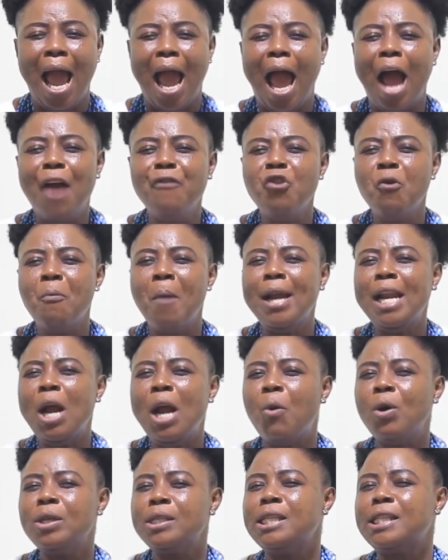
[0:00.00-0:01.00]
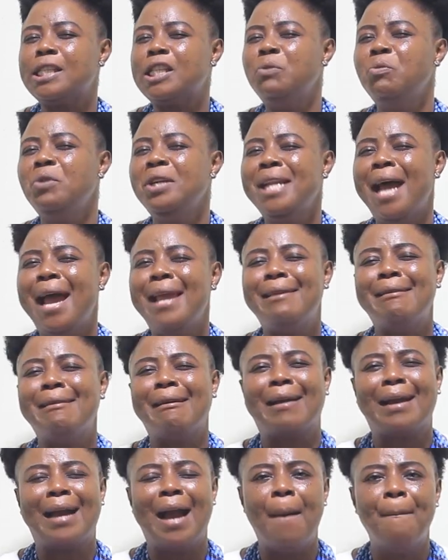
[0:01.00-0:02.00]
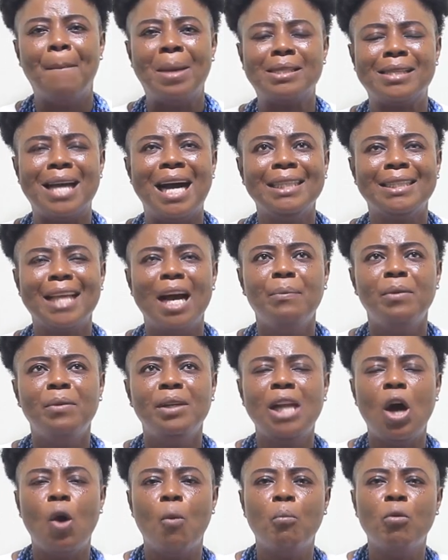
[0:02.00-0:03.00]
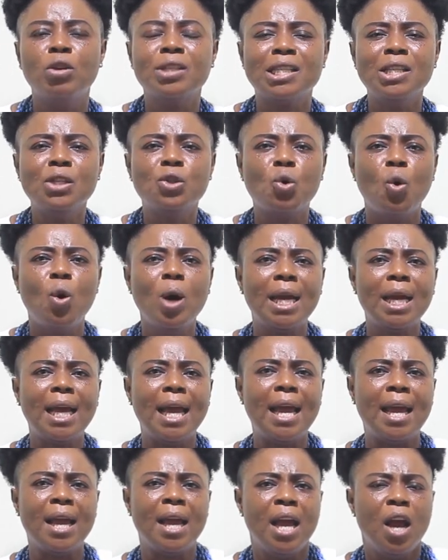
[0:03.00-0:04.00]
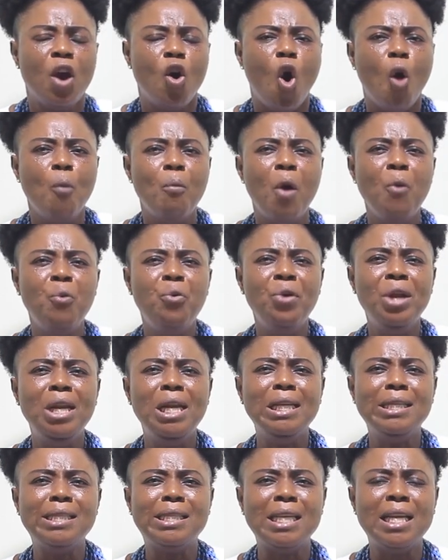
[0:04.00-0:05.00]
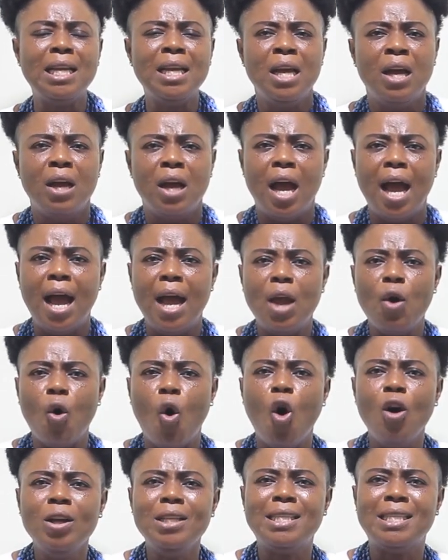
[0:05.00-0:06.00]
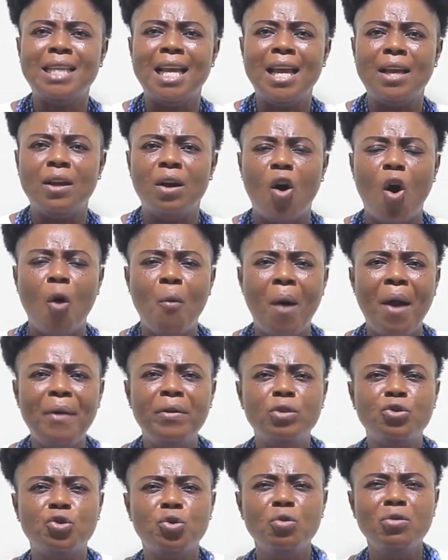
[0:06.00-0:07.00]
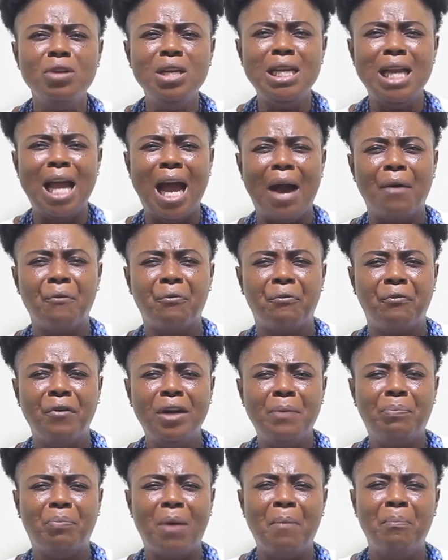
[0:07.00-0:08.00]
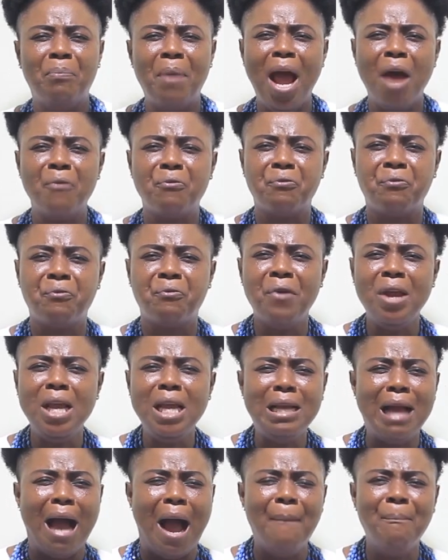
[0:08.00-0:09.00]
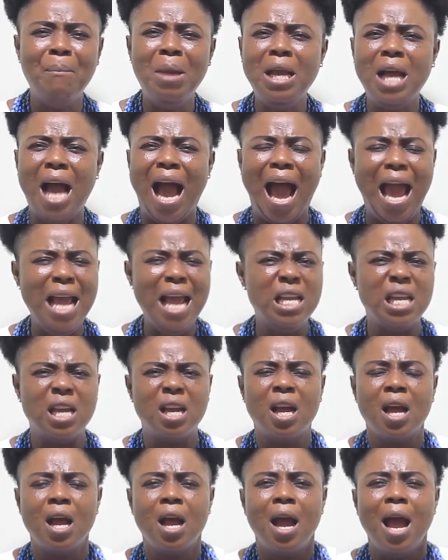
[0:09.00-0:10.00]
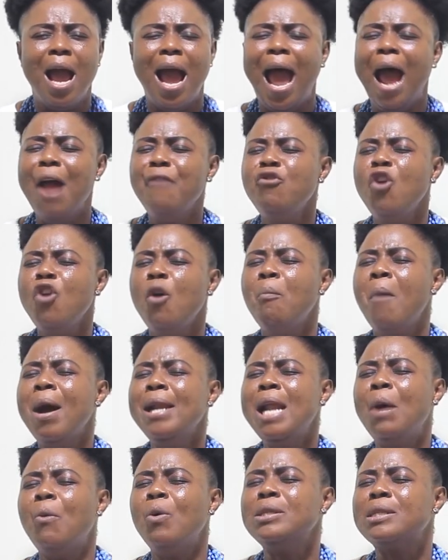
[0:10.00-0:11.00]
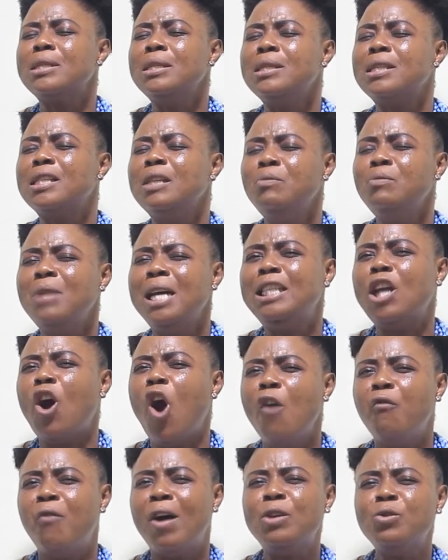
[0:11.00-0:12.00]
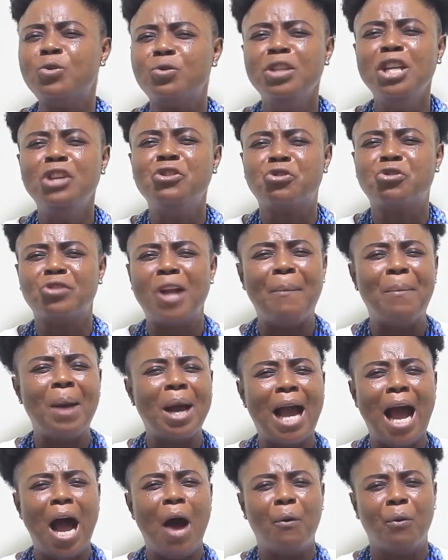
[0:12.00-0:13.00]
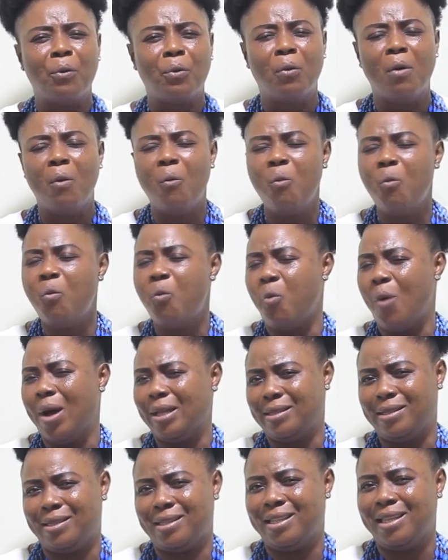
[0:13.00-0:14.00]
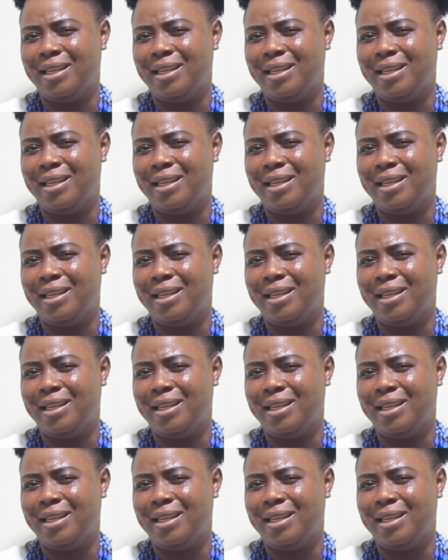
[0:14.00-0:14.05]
and you man our system na ya kama sata na Moses okay omo release OJ Owari Junior Philippa Bear fi ame hey and you man our system na Jehovah nso ni nsrabaka ho no what